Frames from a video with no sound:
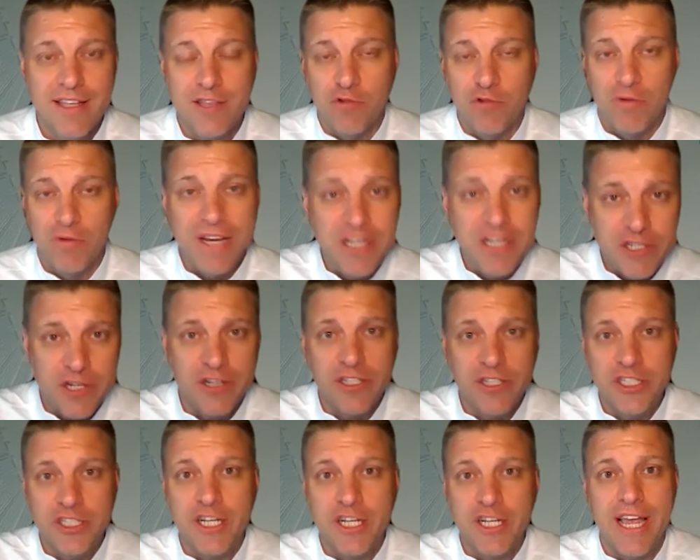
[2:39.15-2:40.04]

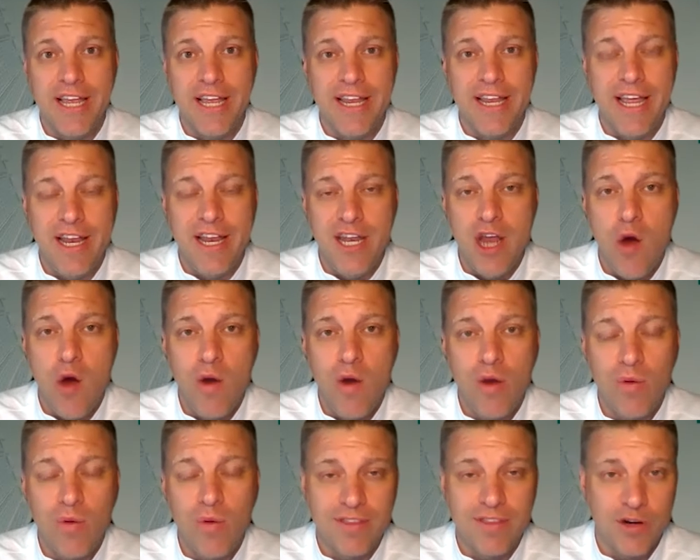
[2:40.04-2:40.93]
research and
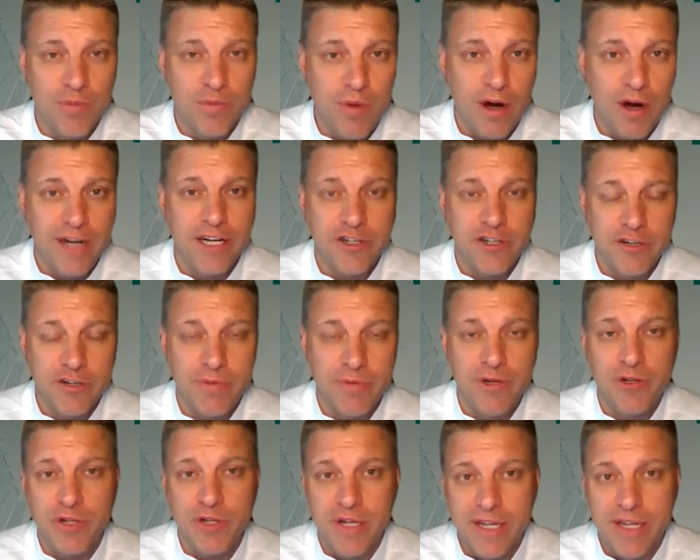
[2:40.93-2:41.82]
knowing what third-party
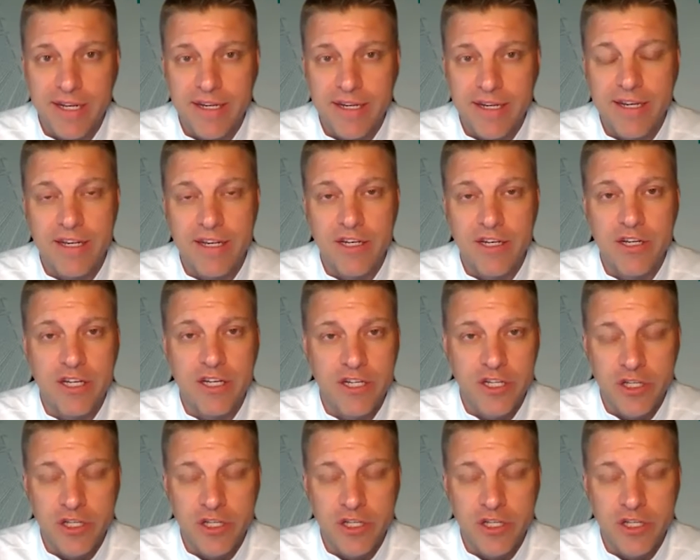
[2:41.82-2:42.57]
distribution could